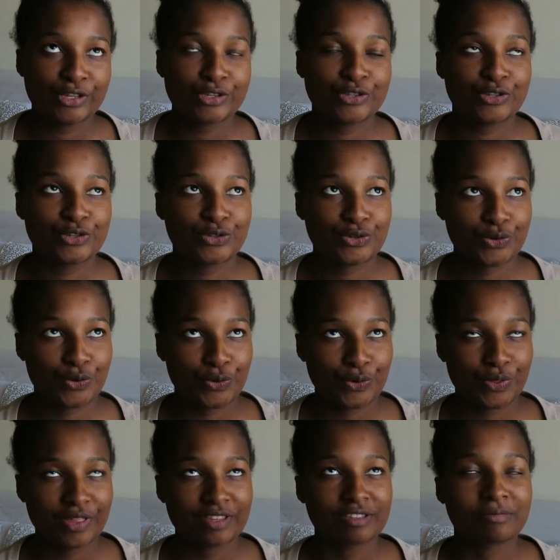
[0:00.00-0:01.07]
So,
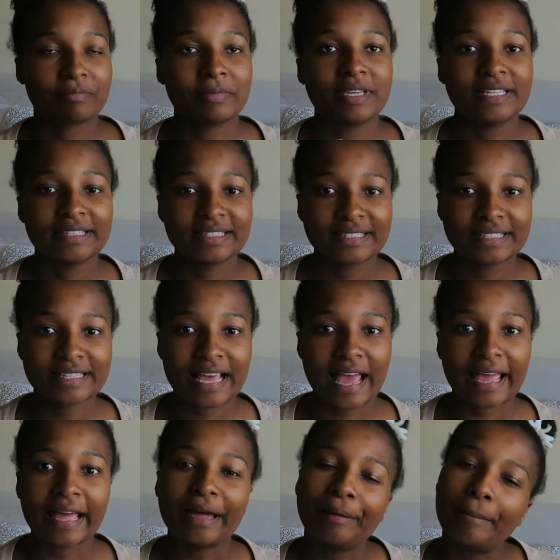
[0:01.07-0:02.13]
this means I
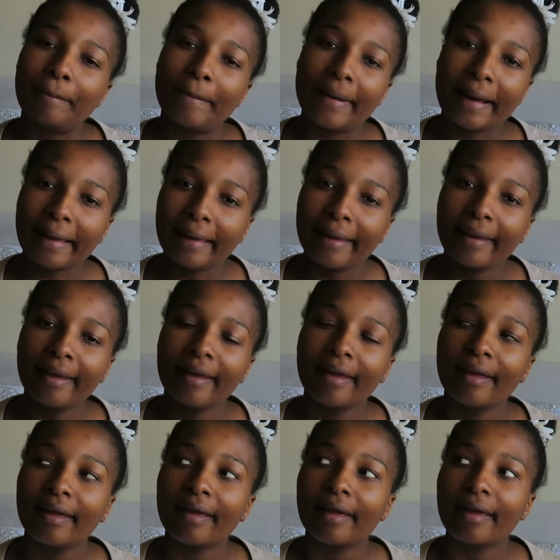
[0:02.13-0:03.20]
can buy
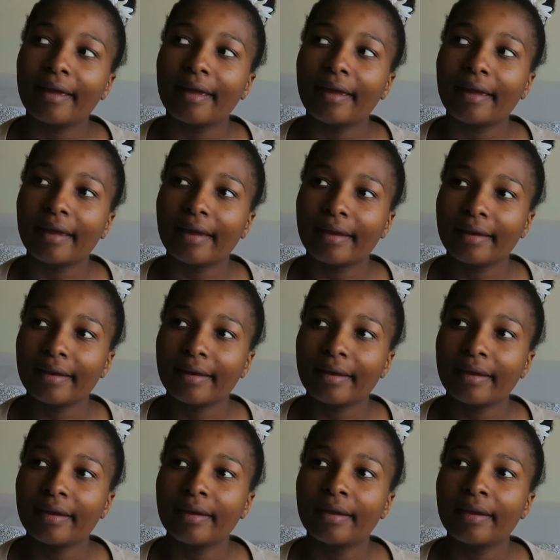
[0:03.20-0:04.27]

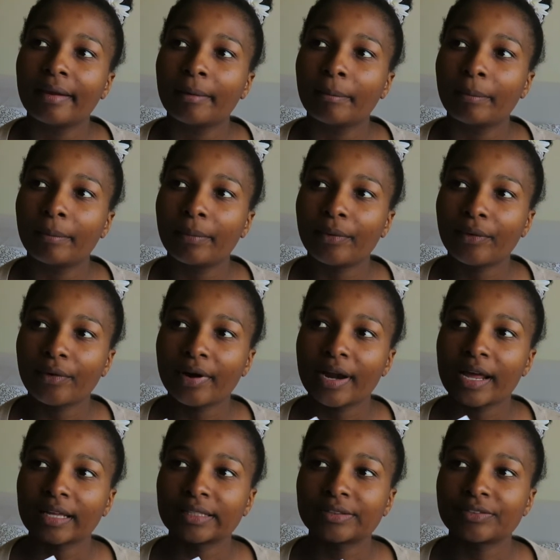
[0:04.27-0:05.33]
any
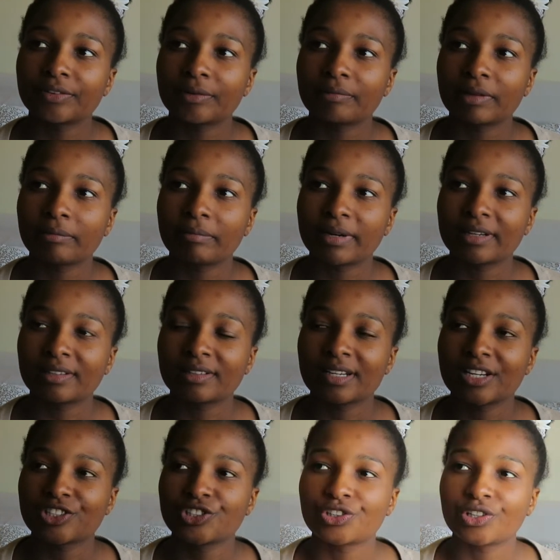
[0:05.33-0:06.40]
products from the Marini
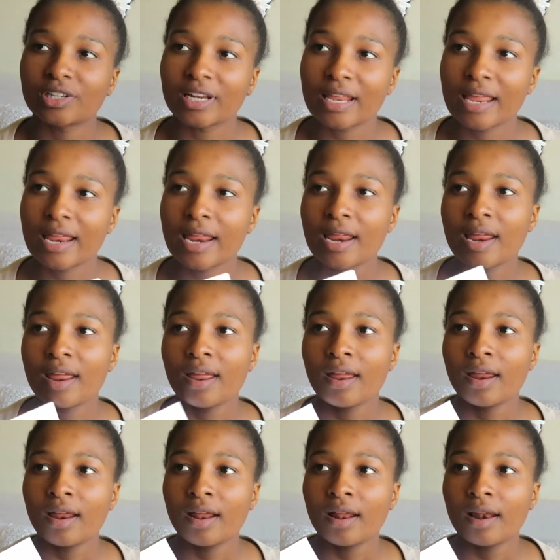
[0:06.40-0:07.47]
Naturals
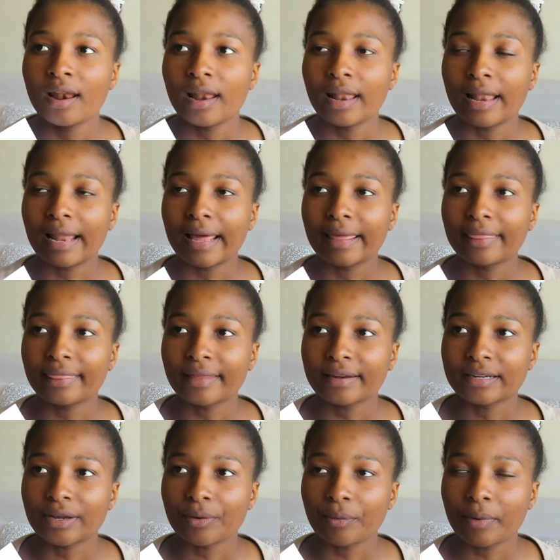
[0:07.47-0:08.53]
line
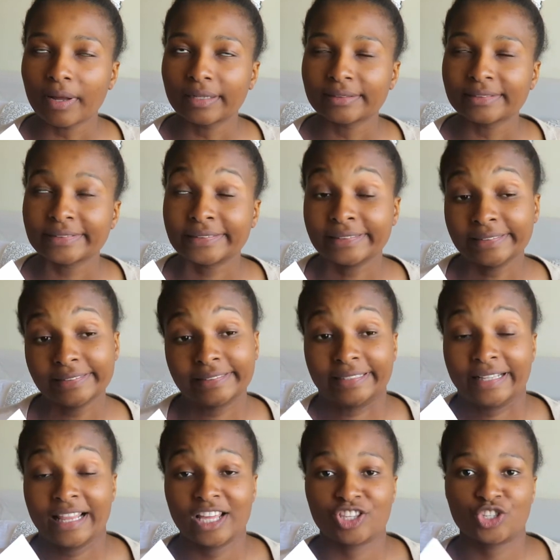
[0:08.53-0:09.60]
that I want. Oh,
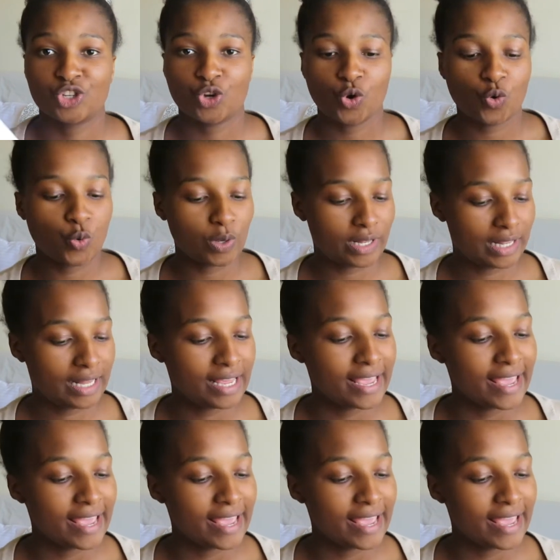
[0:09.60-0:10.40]
that's so cool.